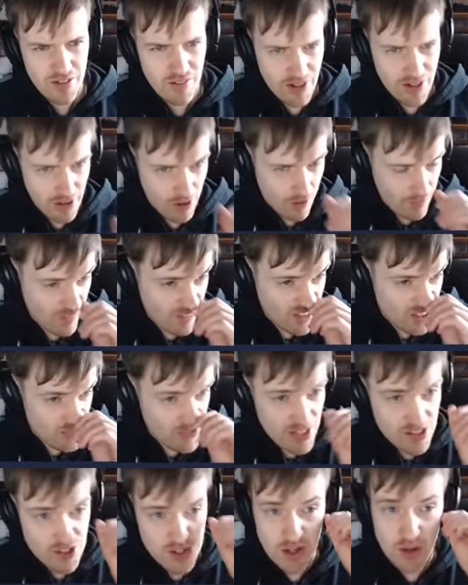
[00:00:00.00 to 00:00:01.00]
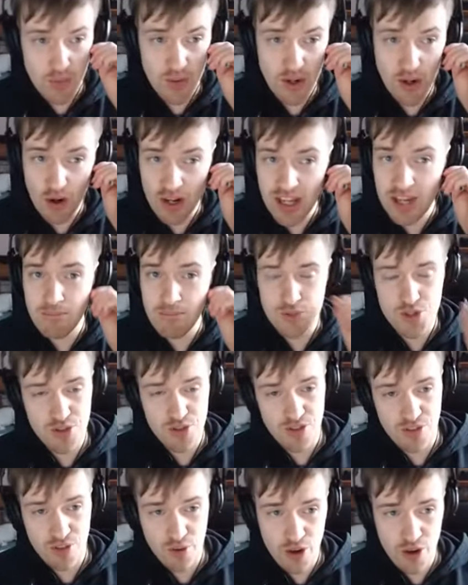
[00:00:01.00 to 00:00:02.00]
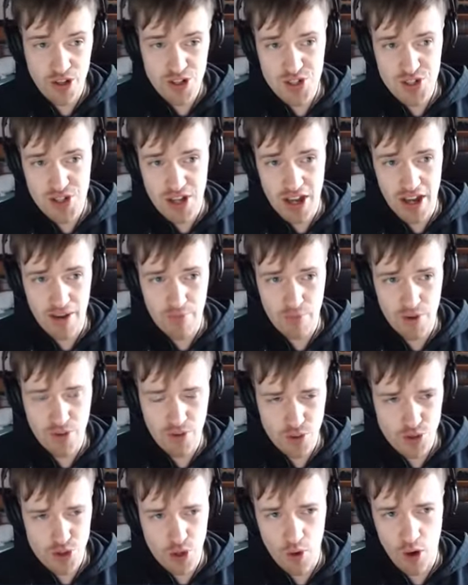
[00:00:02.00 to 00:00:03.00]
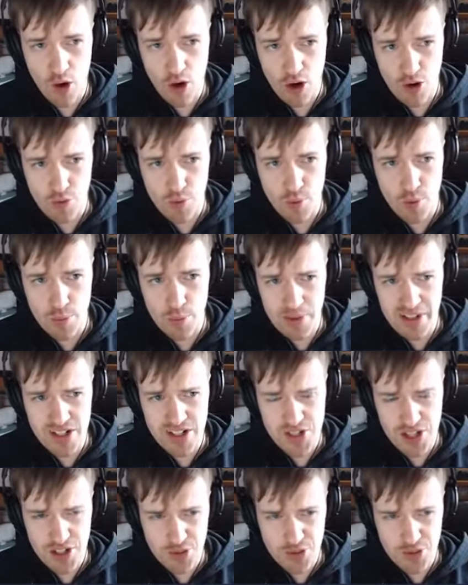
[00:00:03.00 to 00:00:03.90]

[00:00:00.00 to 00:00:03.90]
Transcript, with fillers: Right, on the left-hand side, we've got Gimps for us, and we've also got Groupies.